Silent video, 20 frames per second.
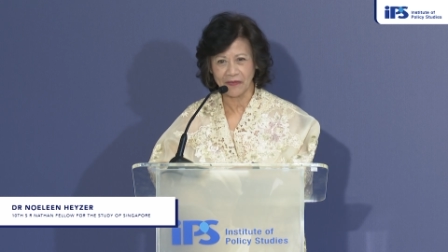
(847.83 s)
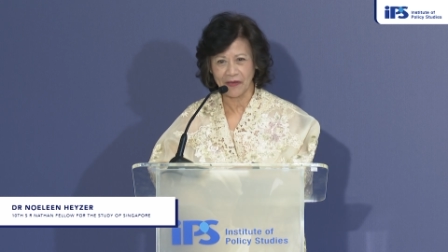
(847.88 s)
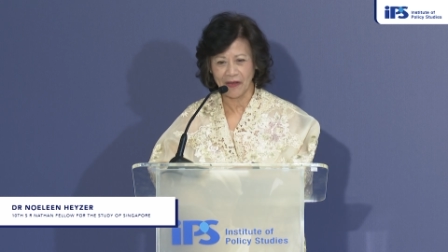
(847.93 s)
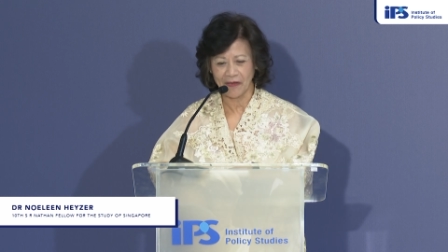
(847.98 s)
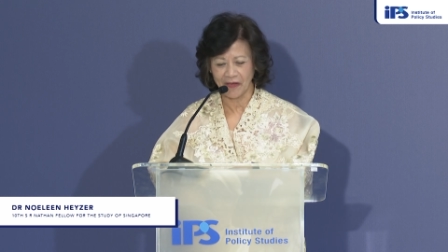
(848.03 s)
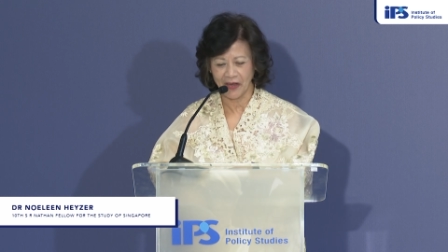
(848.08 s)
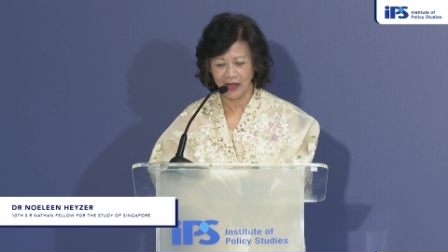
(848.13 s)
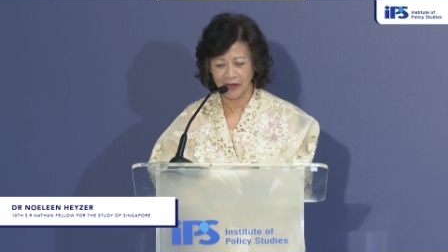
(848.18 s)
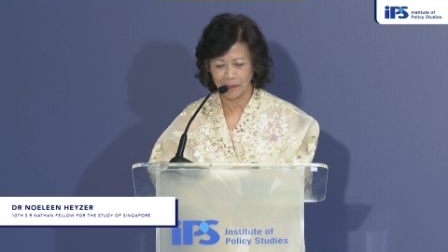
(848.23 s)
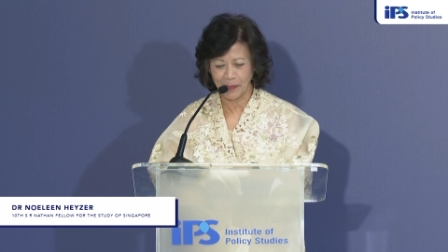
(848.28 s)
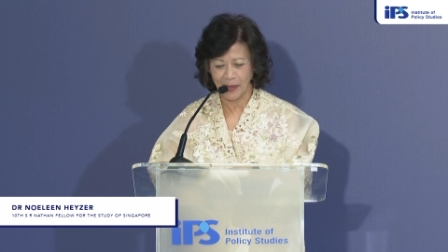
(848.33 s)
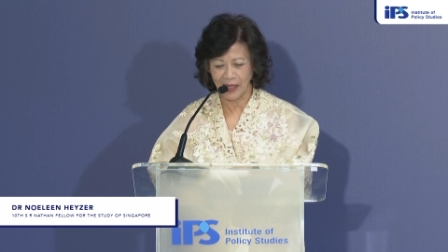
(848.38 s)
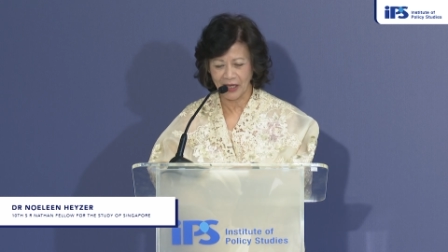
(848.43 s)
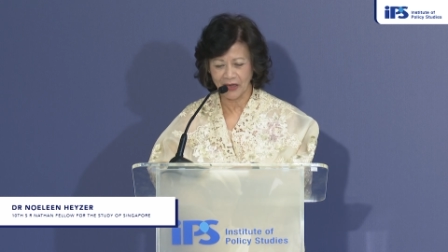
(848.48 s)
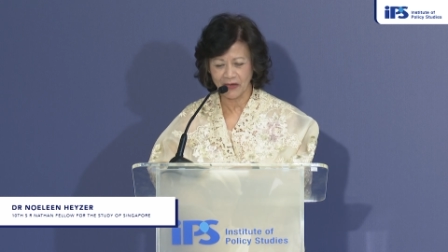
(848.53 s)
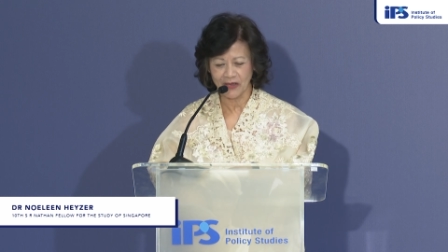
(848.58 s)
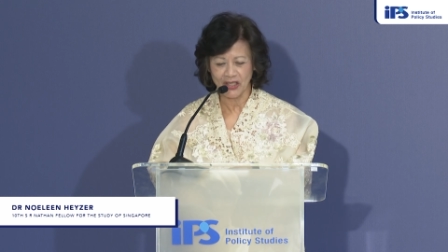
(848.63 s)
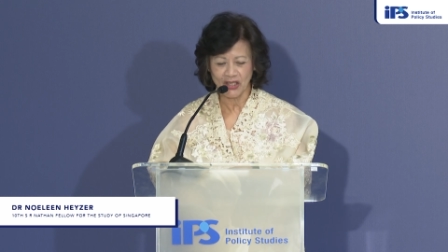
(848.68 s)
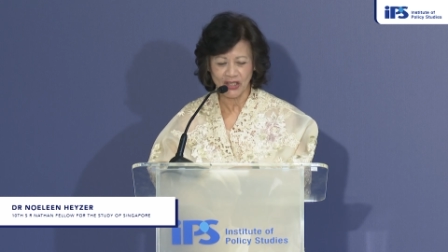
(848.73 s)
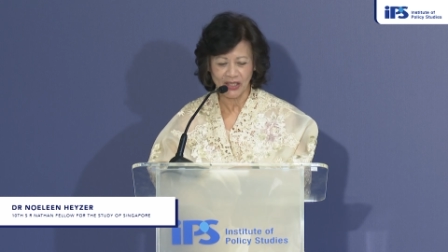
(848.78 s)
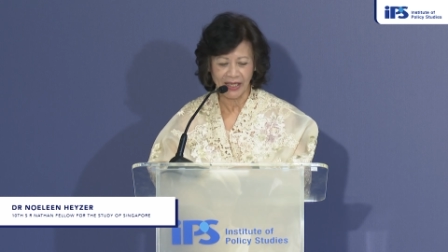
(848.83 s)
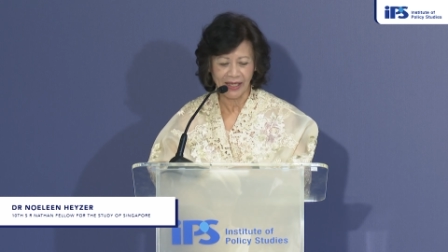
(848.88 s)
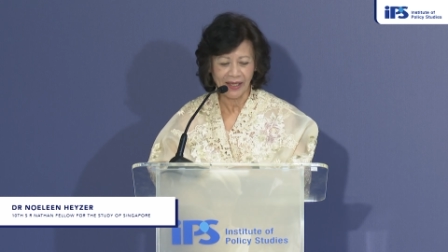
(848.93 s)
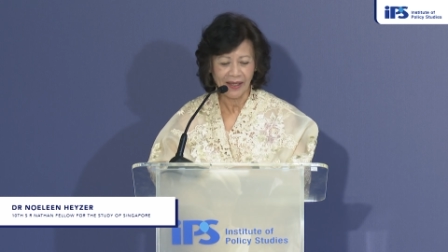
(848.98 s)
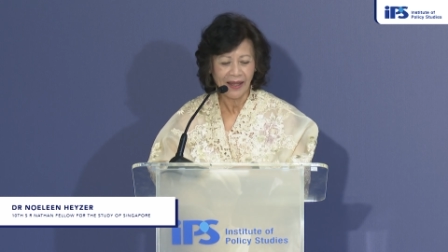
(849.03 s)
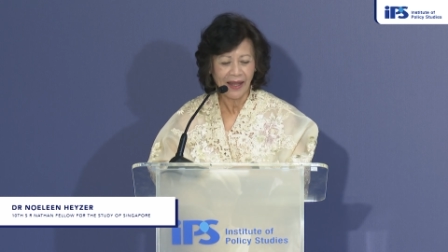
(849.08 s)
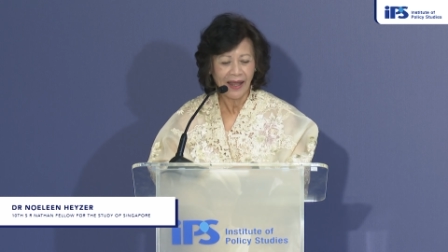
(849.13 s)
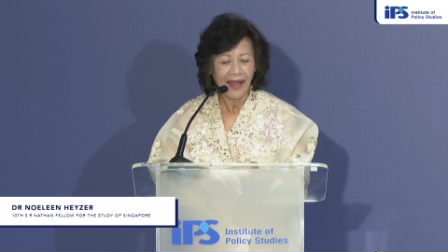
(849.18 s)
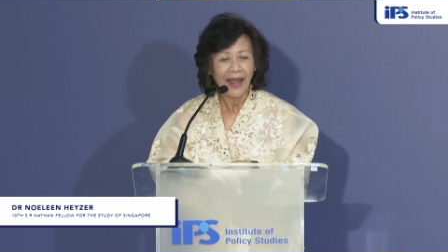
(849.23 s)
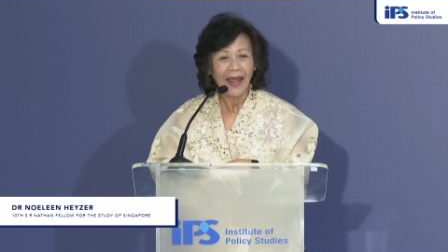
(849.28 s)
Vivian Balakrishnan,
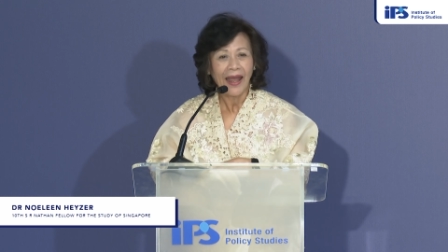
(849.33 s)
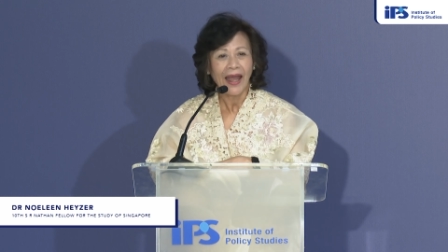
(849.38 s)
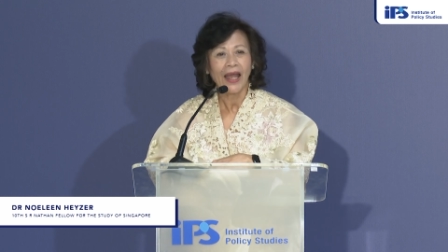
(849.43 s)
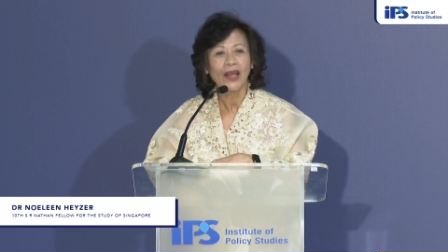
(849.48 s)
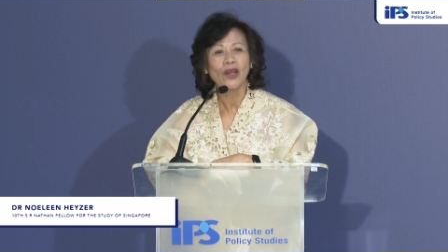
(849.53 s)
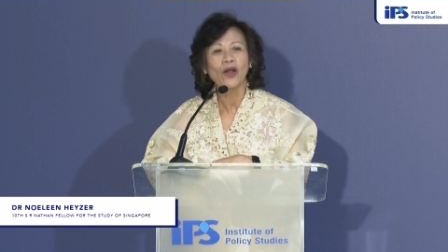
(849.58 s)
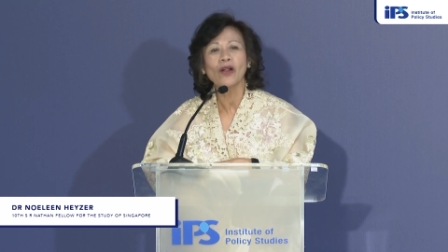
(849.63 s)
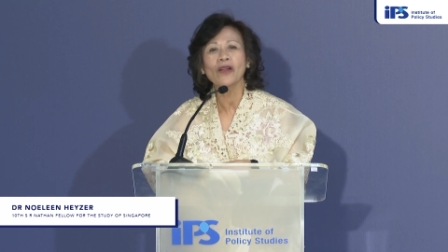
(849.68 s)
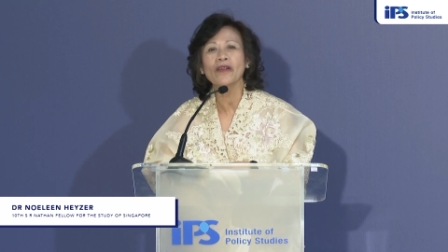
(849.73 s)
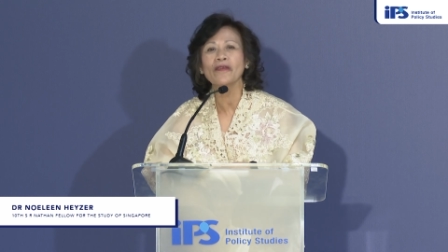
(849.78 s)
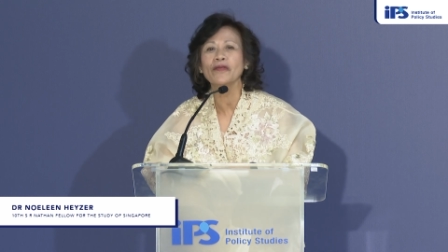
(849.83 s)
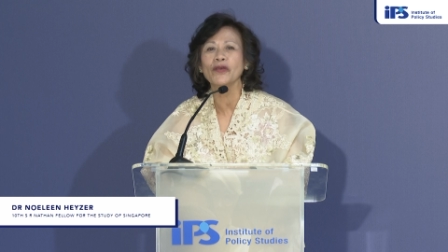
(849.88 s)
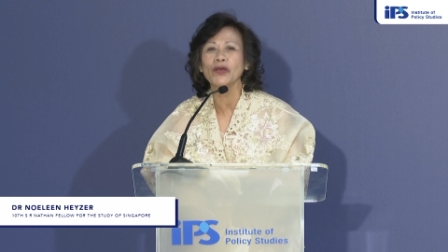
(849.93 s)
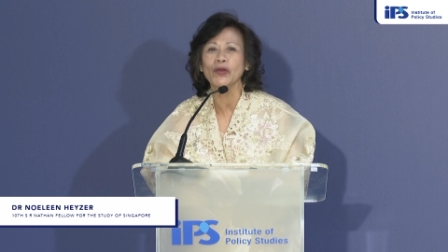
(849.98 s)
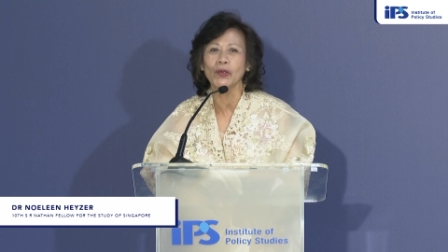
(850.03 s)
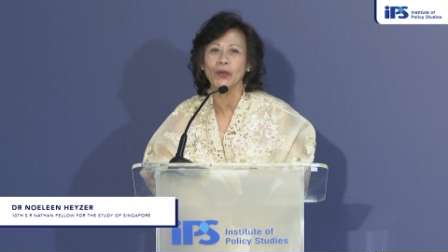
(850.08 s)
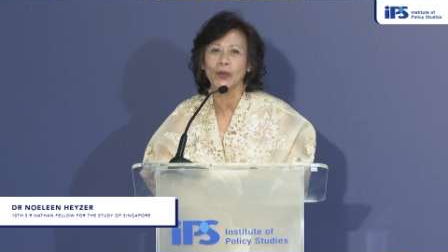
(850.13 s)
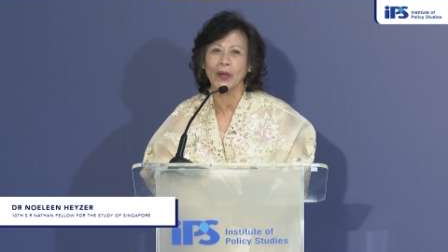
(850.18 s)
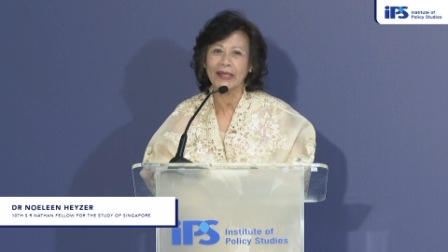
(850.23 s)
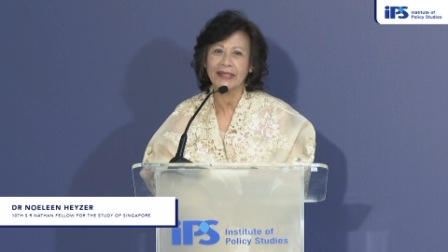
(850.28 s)
and all of you,